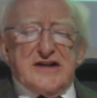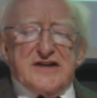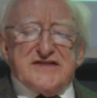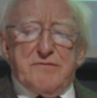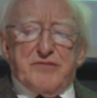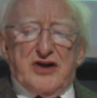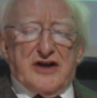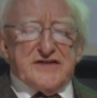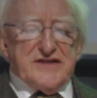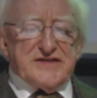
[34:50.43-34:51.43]

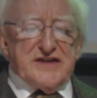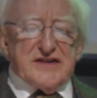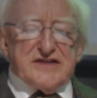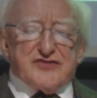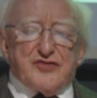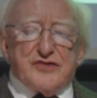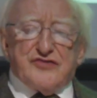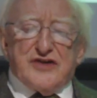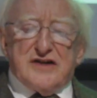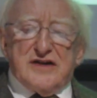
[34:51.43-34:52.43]
symbolises the
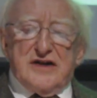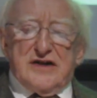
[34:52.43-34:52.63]
extraordinary